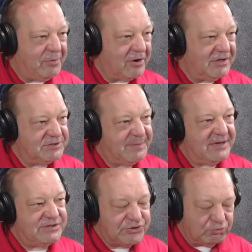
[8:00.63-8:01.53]

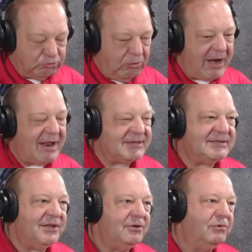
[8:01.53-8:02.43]
spaces right
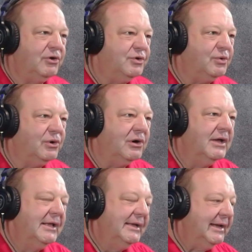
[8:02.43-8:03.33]
outside the rear door,
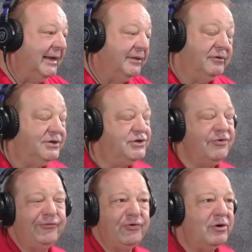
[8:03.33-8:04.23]
and there is no
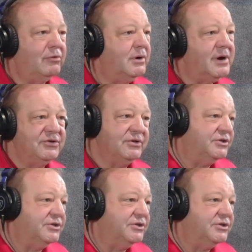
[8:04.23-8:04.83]
front or rear entrance.